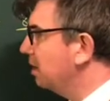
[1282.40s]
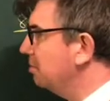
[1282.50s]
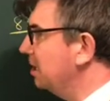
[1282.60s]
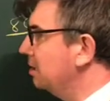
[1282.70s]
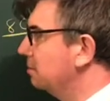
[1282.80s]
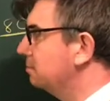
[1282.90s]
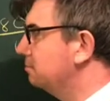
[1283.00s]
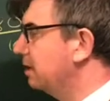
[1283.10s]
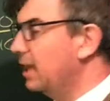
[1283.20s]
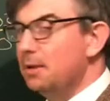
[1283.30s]
maybe,
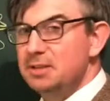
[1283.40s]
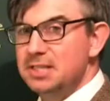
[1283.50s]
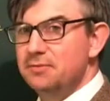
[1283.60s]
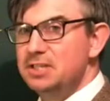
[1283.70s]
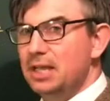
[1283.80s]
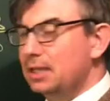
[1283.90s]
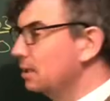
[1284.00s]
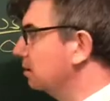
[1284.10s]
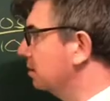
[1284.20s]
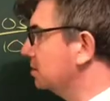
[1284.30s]
instead of ticking,
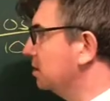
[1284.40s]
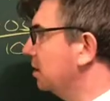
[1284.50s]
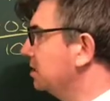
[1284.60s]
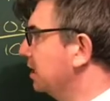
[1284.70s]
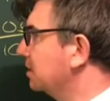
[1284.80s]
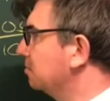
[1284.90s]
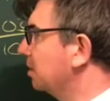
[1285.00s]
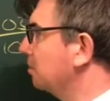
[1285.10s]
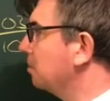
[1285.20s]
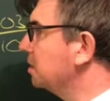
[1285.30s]
because there's a lot of ticks up there
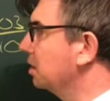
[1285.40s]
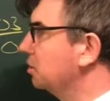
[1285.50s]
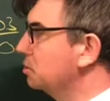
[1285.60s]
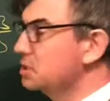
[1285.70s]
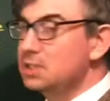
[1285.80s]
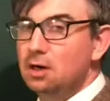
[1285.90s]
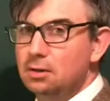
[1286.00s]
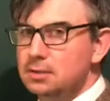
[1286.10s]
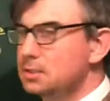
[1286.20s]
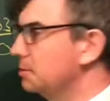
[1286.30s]
at the moment, I'm going to do
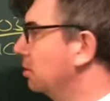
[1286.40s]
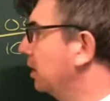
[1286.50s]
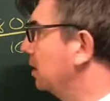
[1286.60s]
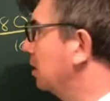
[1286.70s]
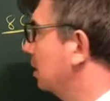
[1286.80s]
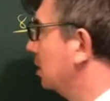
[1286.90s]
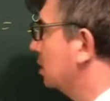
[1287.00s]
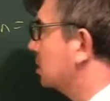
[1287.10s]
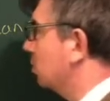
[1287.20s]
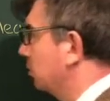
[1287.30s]
circles or something, okay?
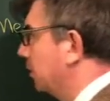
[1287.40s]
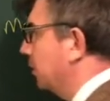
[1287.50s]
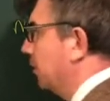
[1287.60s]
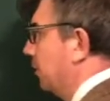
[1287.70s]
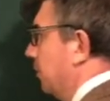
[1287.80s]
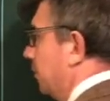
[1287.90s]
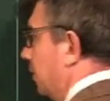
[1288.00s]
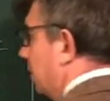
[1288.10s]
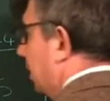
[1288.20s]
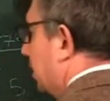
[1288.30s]
So
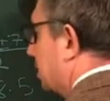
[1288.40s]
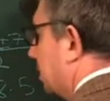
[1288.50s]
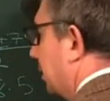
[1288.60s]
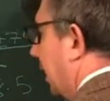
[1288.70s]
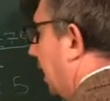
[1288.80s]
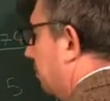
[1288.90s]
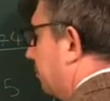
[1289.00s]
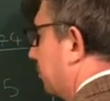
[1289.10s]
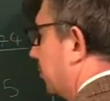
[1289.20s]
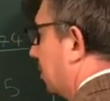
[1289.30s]
there's
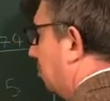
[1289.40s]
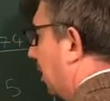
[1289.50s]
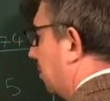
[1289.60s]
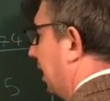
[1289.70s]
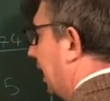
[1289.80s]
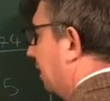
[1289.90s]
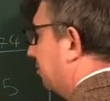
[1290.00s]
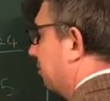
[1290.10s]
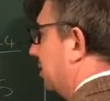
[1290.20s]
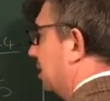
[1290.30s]
the bottom
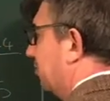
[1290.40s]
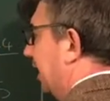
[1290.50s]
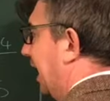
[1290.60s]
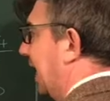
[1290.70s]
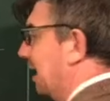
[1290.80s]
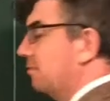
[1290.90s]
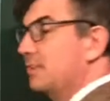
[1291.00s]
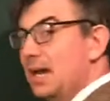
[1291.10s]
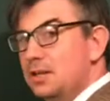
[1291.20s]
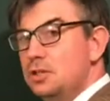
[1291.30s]
half. If I half
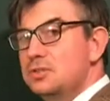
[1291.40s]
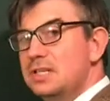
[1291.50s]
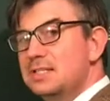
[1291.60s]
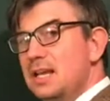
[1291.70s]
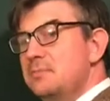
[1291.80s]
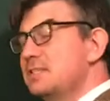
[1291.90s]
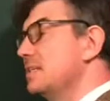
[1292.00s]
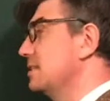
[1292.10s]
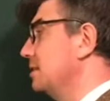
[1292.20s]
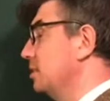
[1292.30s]
that using the same
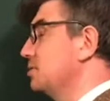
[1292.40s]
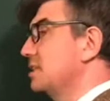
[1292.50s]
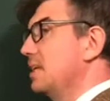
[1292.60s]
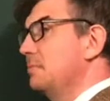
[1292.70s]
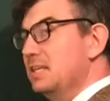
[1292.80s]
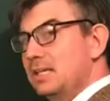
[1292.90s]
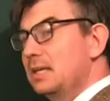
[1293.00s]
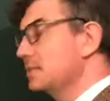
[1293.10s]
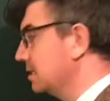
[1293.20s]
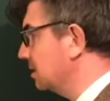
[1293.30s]
ticking
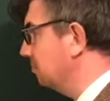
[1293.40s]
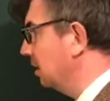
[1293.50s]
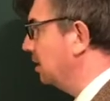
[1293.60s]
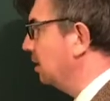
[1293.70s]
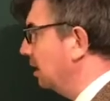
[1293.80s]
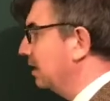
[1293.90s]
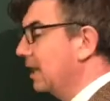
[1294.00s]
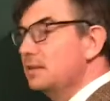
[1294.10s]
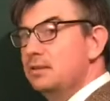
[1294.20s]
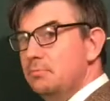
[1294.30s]
system, I'll
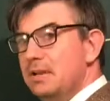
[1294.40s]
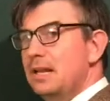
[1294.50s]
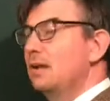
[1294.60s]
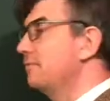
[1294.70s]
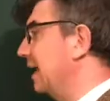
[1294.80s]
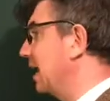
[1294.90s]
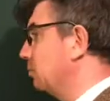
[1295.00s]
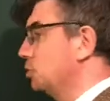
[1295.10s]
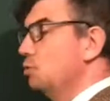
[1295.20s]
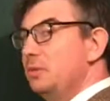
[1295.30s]
get to the middle of that,
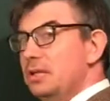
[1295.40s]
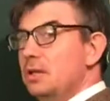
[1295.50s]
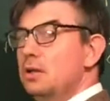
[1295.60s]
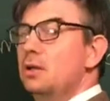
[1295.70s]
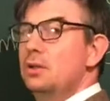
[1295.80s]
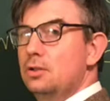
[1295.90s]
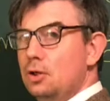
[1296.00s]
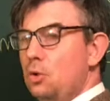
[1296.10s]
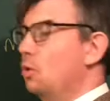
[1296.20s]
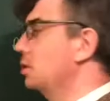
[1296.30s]
which will be the
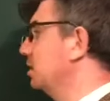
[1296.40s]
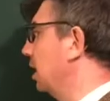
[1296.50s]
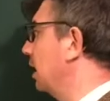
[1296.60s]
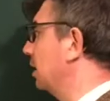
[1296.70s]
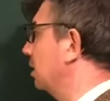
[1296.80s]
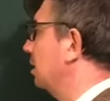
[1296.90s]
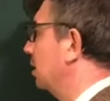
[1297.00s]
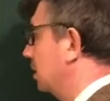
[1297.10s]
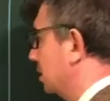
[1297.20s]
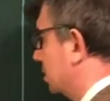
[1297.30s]
quartile.
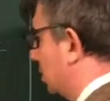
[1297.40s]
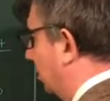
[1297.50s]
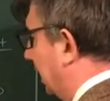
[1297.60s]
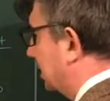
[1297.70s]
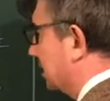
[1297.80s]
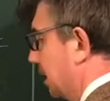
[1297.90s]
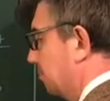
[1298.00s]
So let's